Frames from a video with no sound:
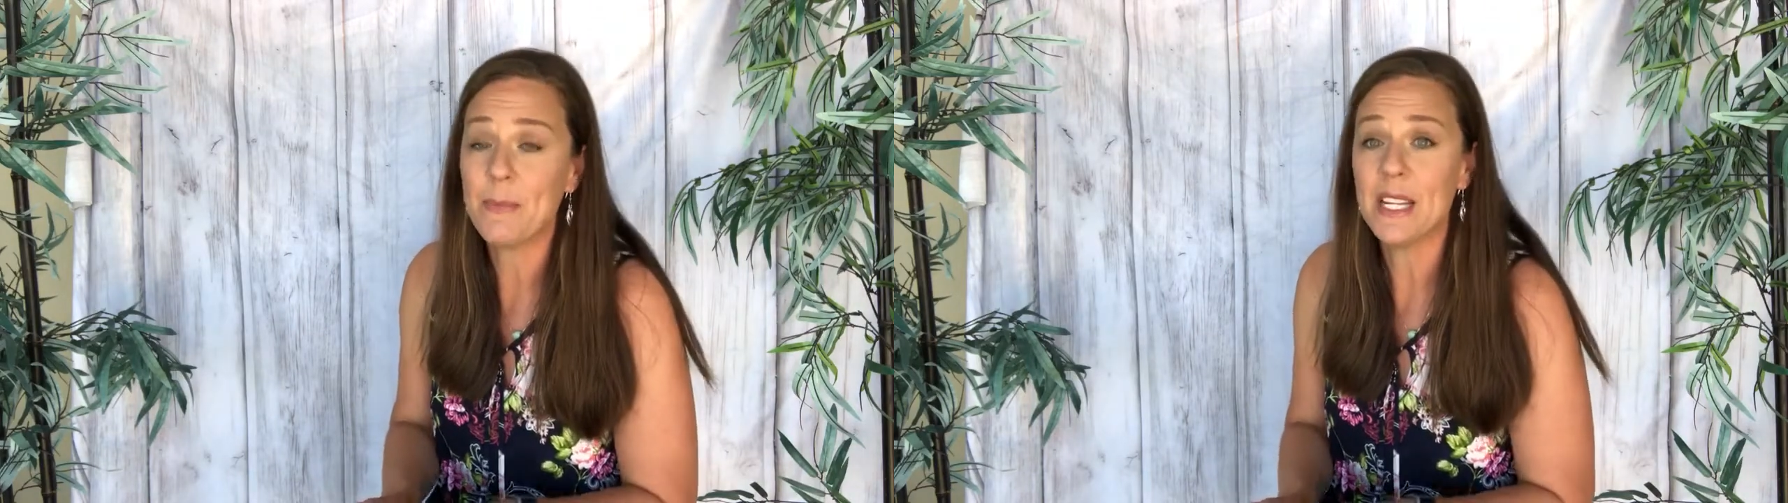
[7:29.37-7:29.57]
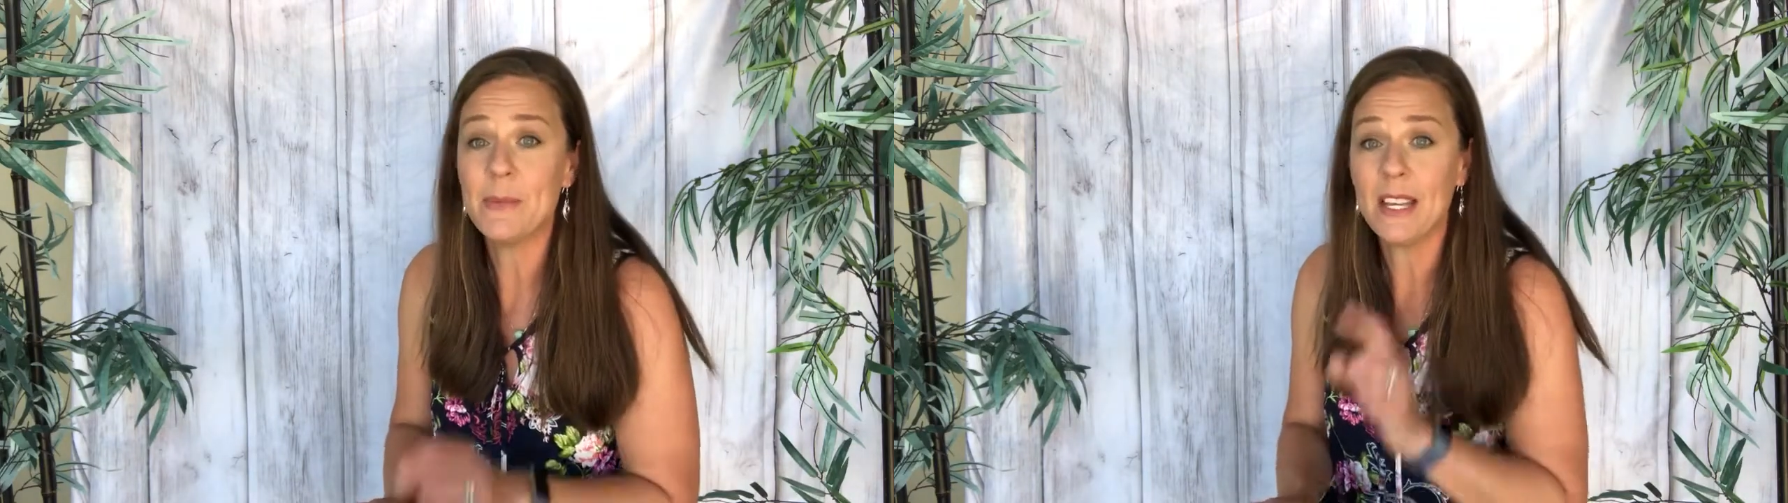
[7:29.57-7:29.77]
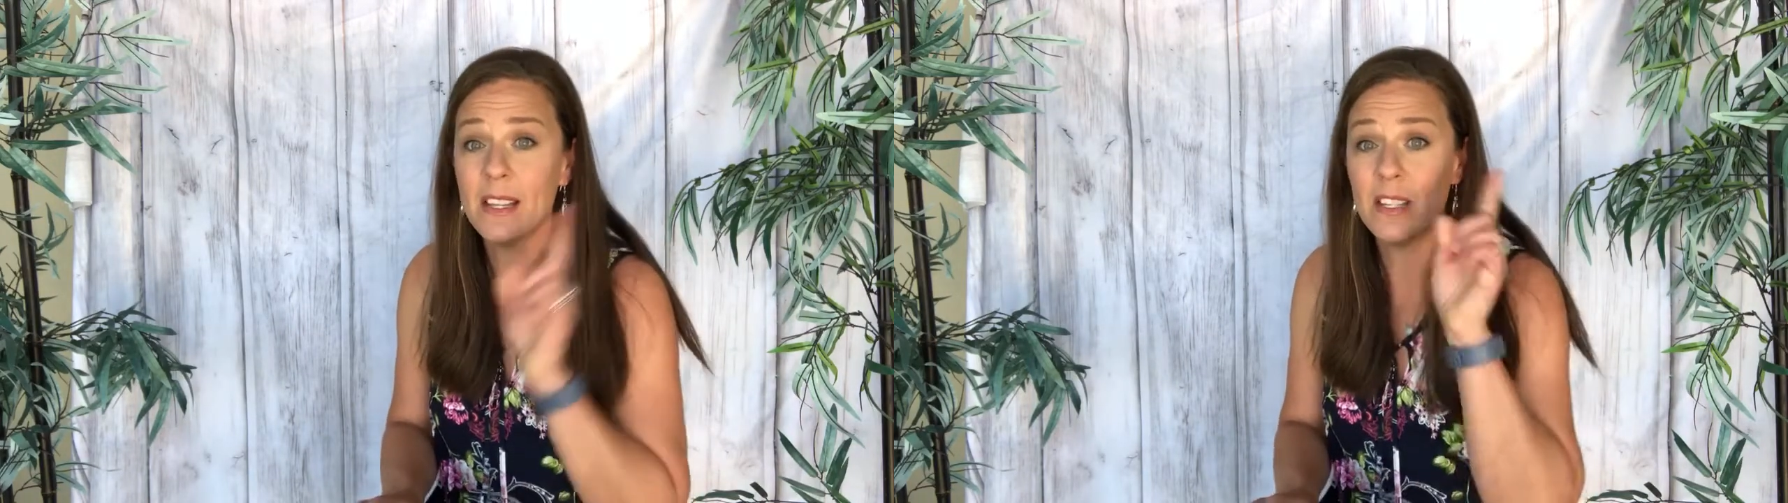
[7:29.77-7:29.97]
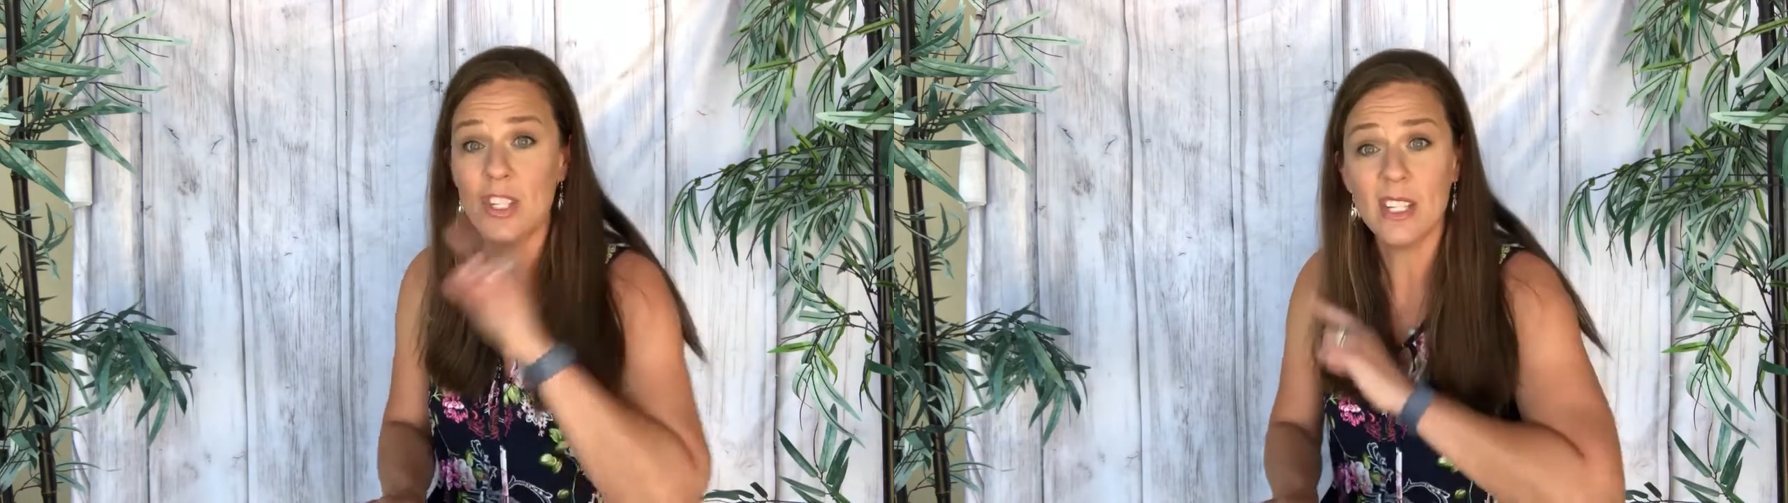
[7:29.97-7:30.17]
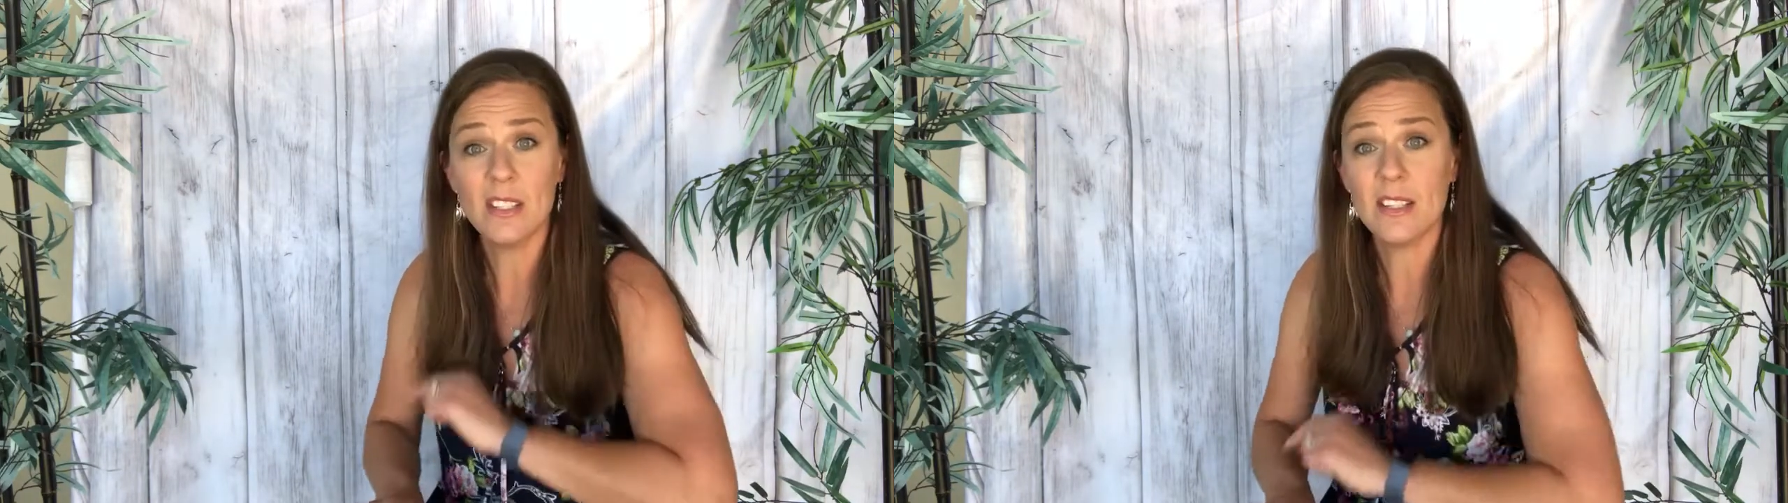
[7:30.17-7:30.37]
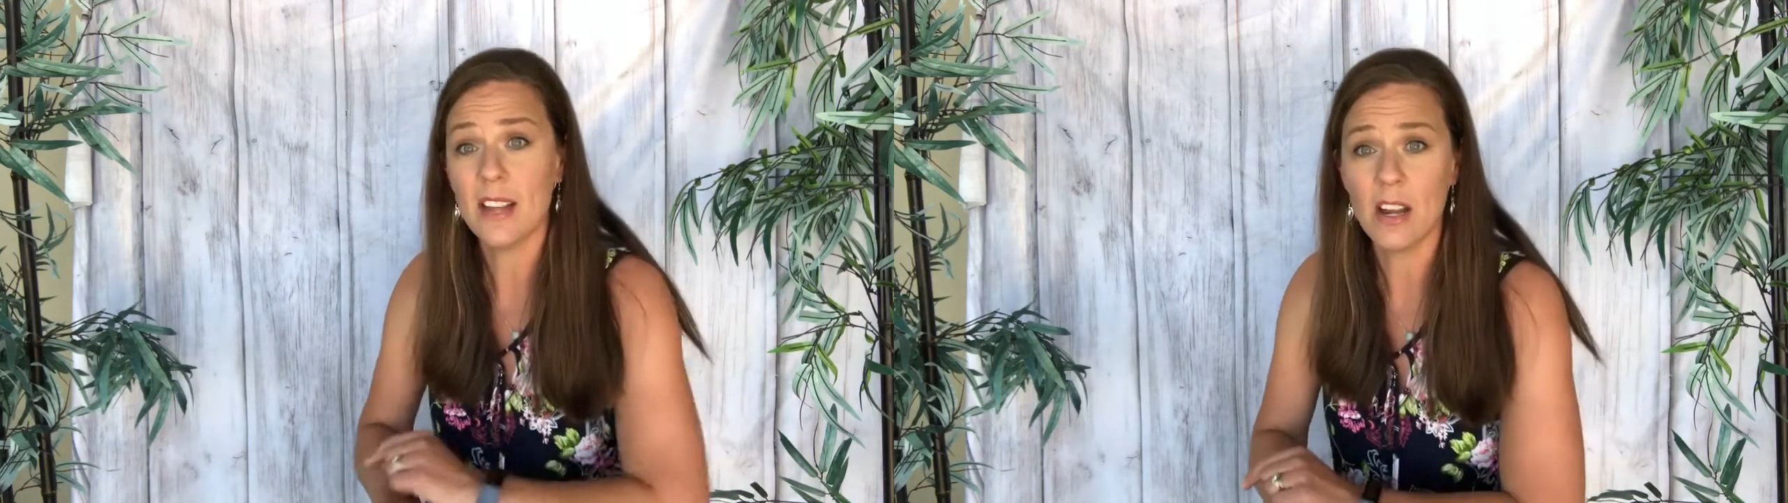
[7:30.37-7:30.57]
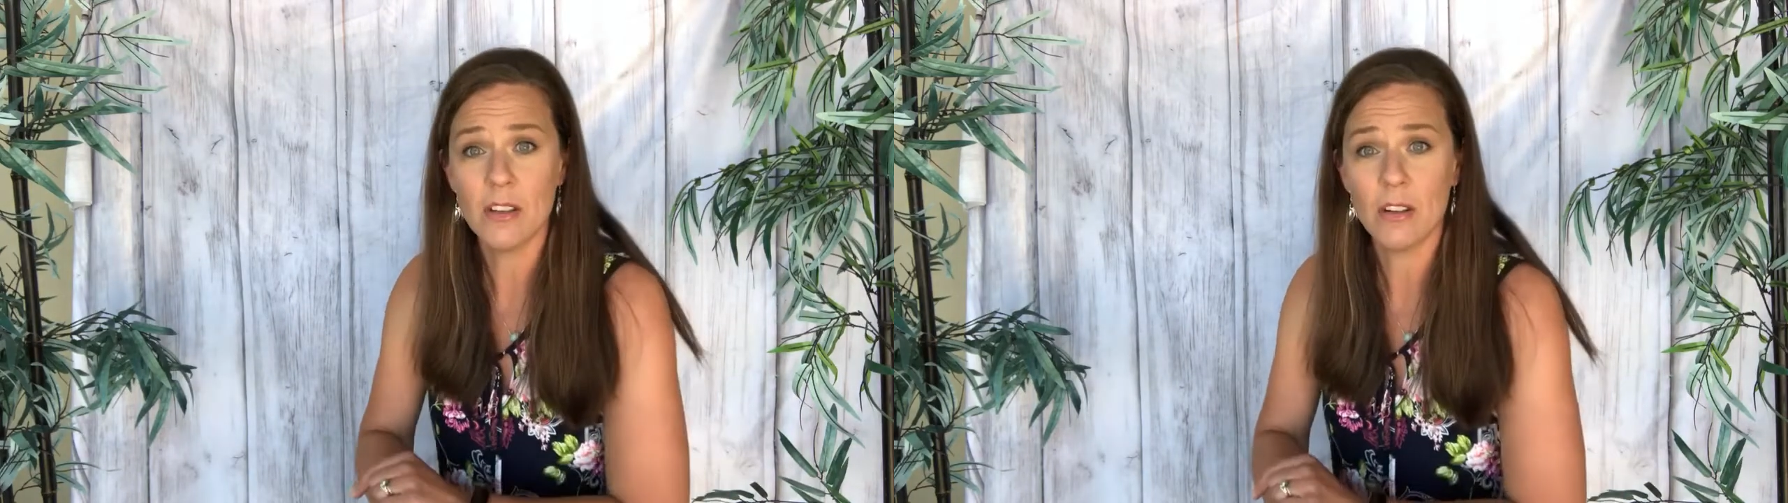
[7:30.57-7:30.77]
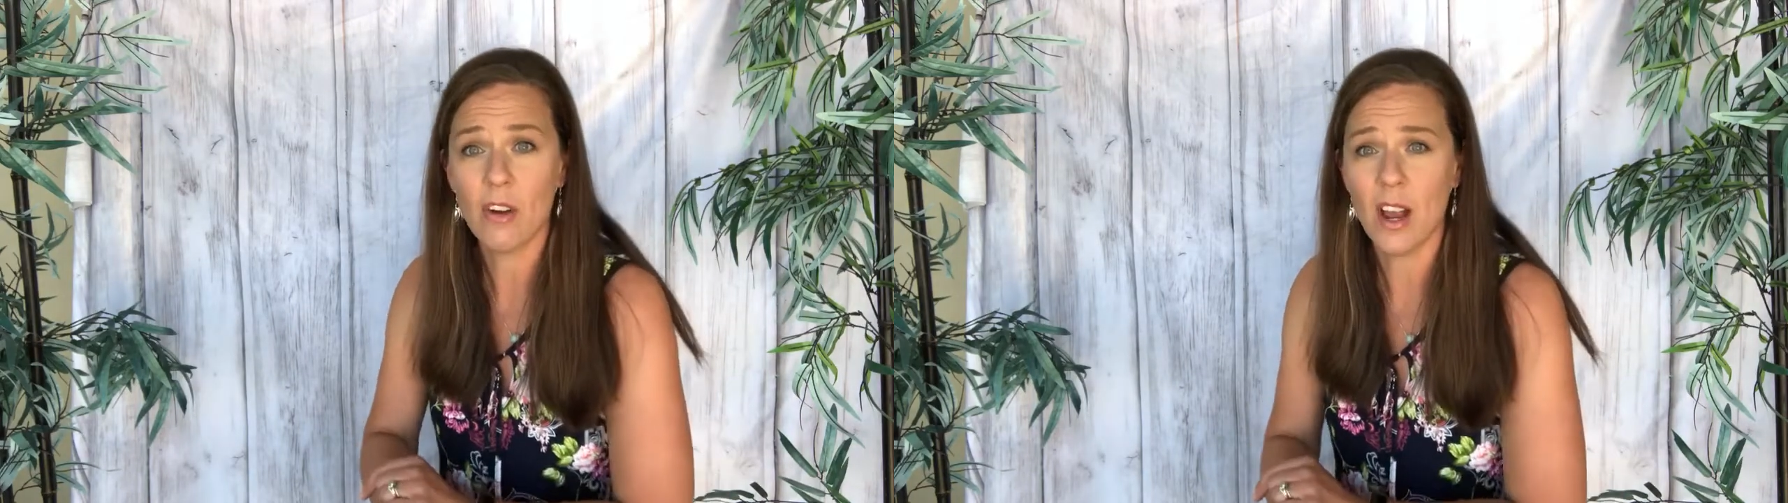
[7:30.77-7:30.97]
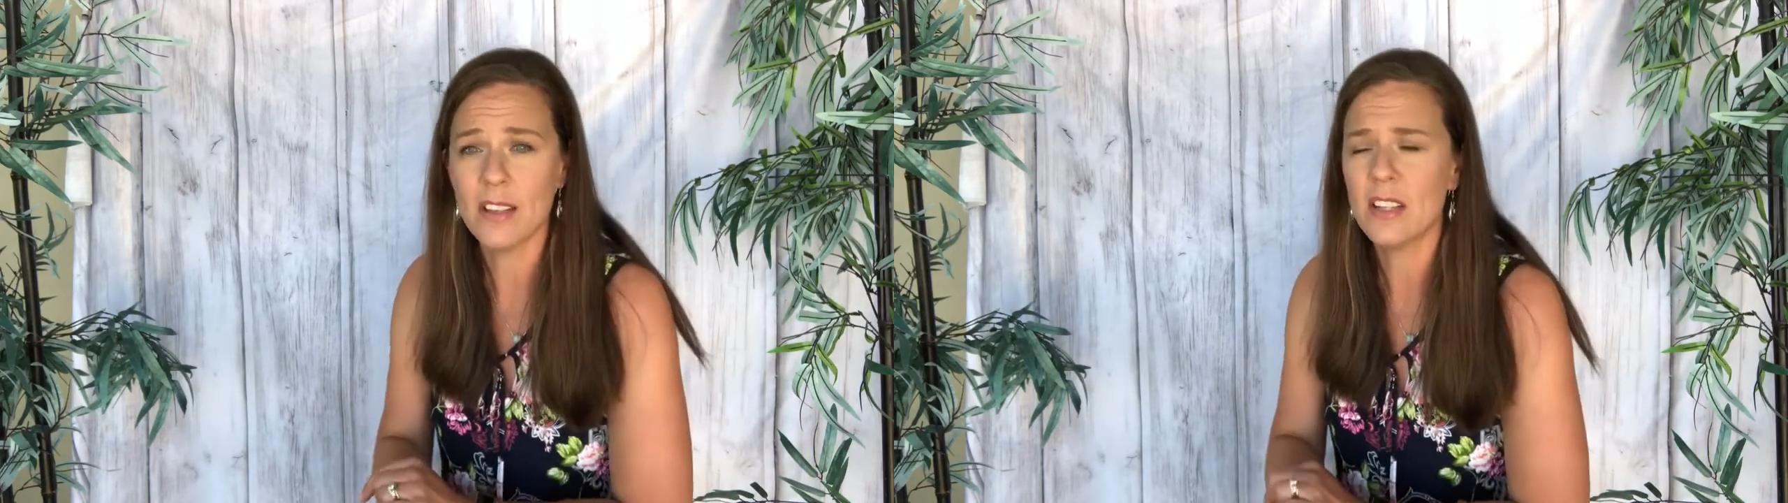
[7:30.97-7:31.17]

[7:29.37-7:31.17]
but it's because Jesus died on the cross.